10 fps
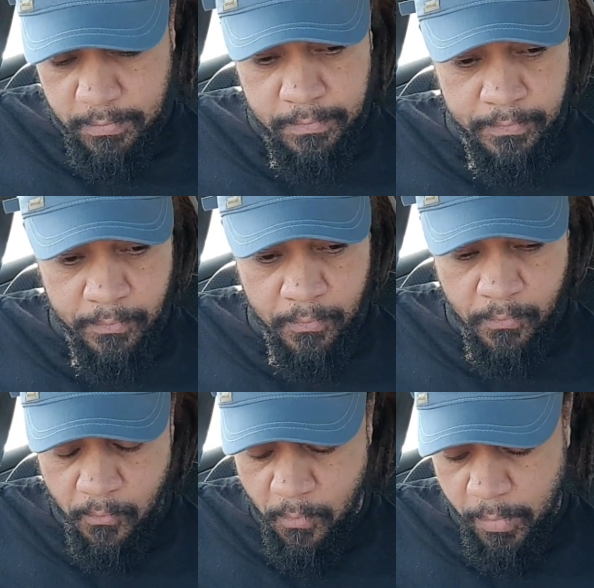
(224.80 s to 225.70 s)
and
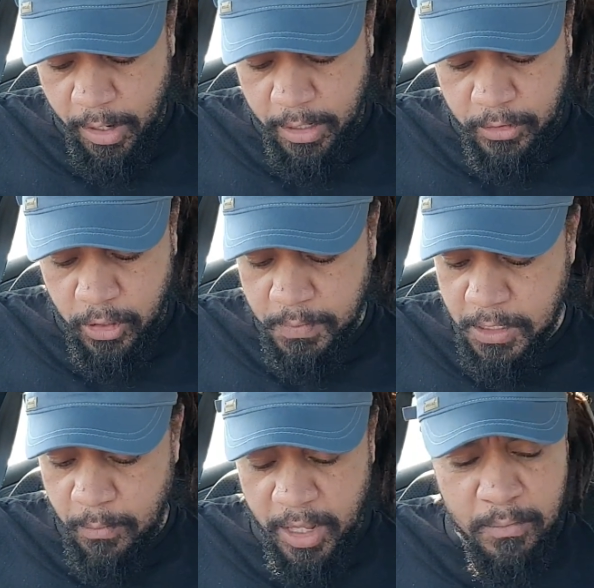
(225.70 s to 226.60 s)
he drops
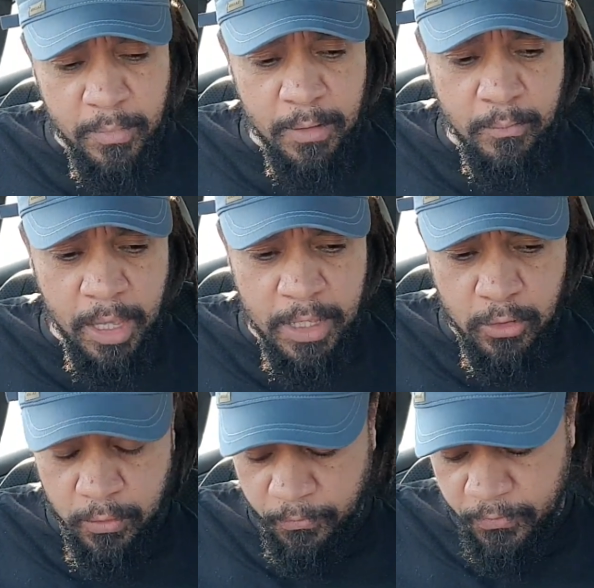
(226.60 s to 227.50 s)
out. Maybe, maybe, maybe he
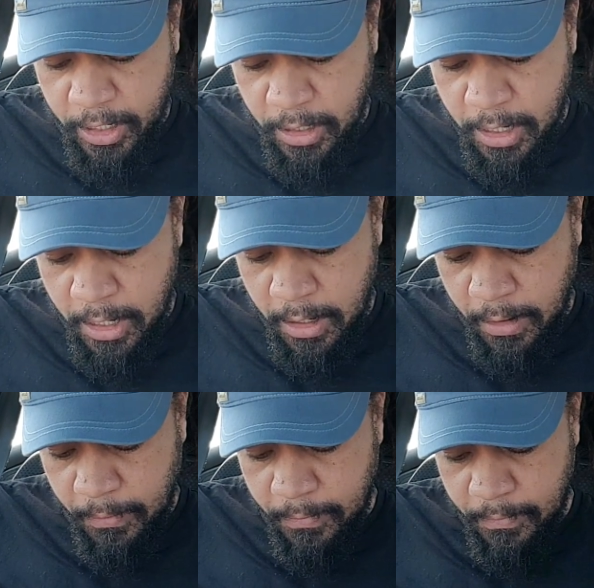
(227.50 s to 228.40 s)
could feel
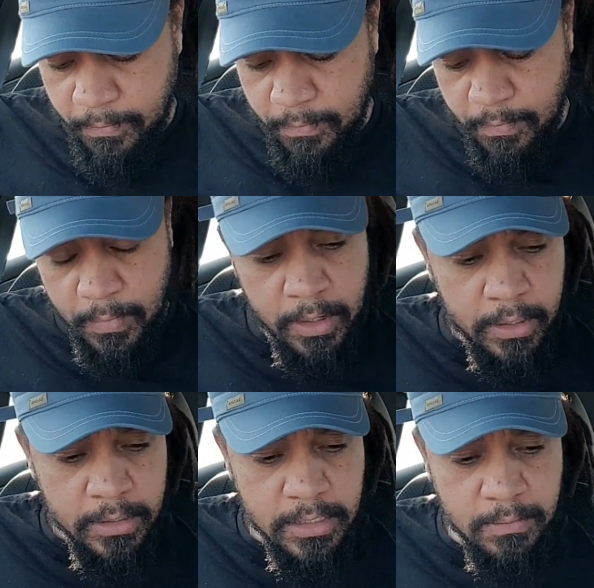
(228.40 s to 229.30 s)
uh,
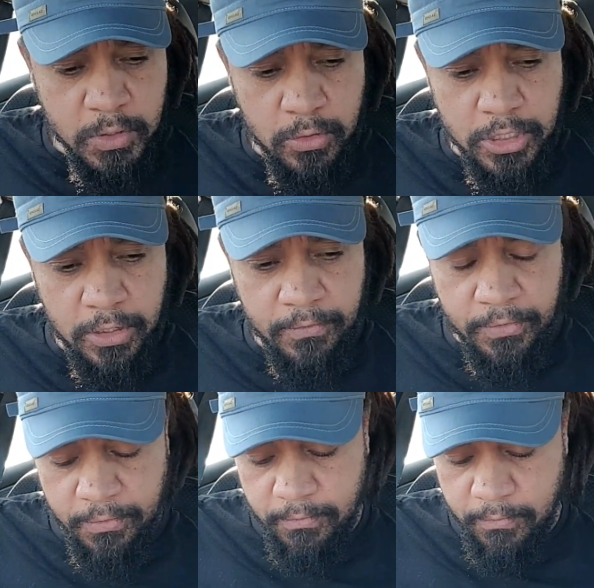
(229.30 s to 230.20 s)
some sort of,
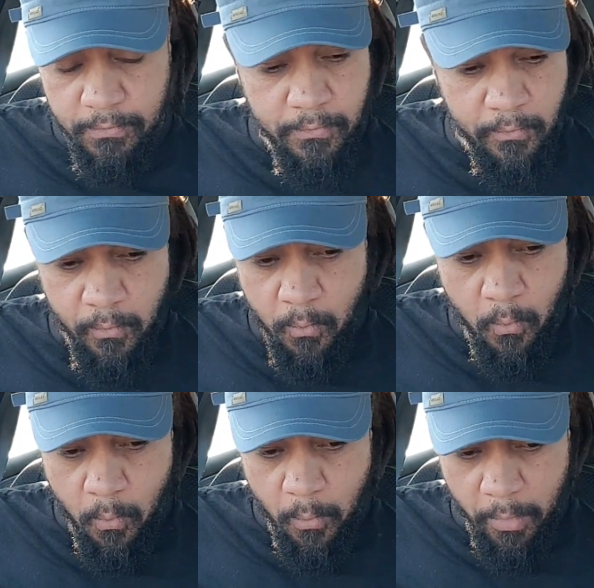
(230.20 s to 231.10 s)

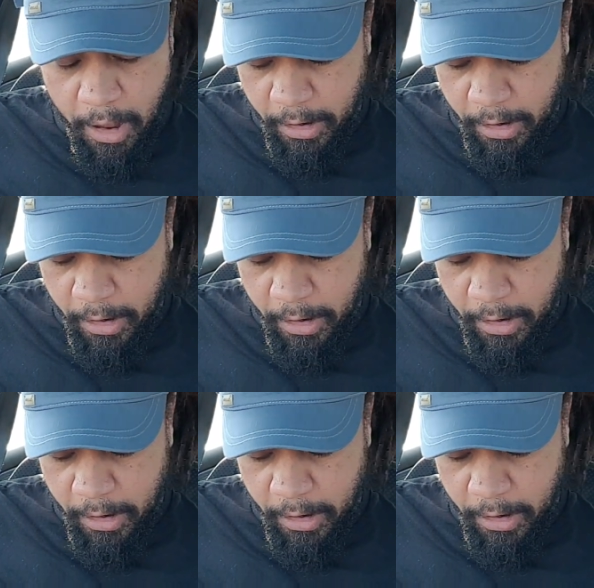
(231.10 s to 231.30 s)
I